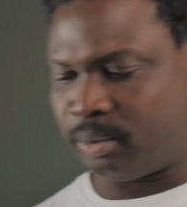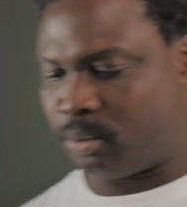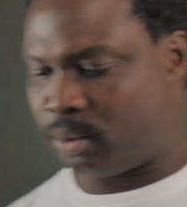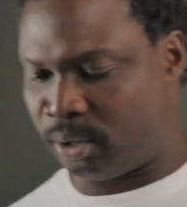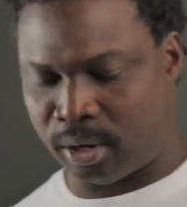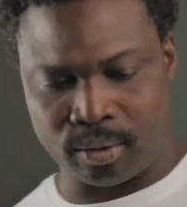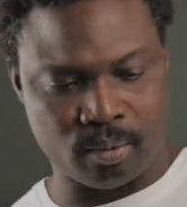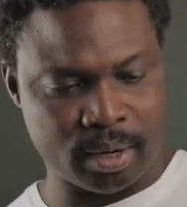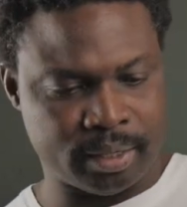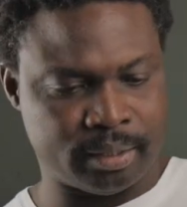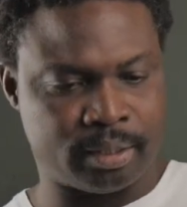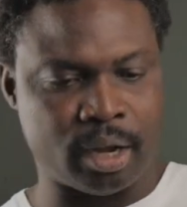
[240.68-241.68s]
long
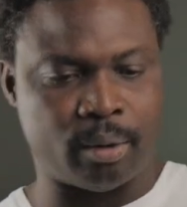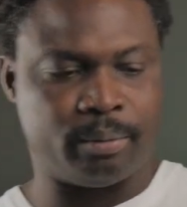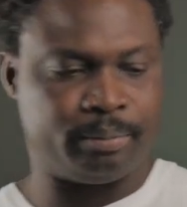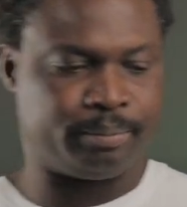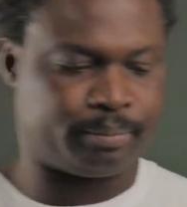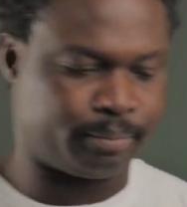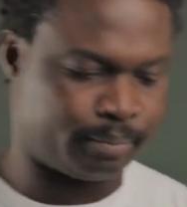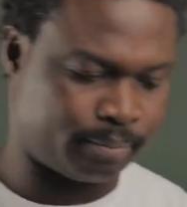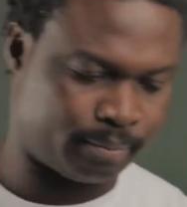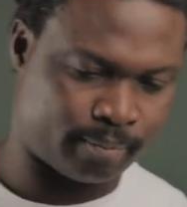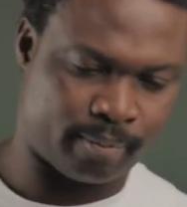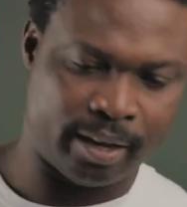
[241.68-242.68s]
one. So
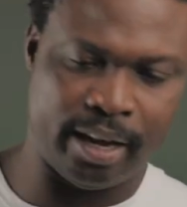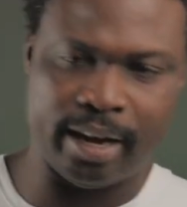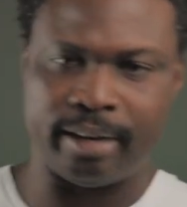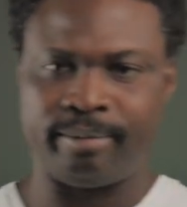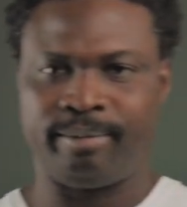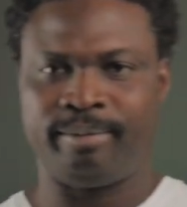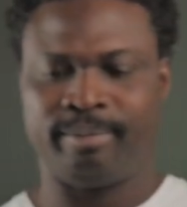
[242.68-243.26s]
here,